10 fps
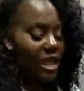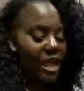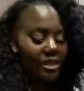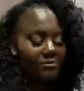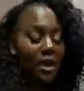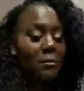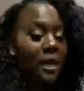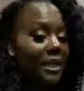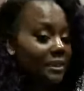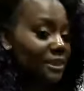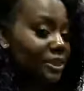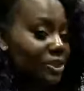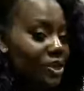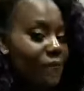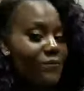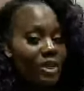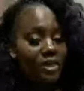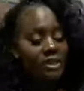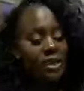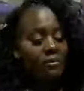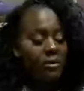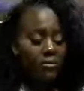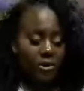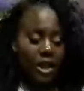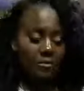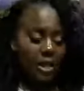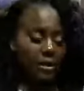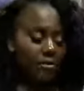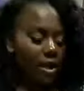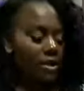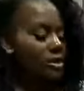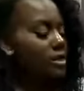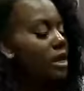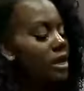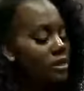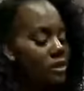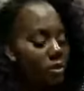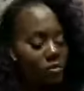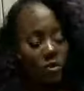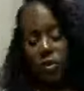I apply conditioner, I'm finger detangling. And when I apply product. So the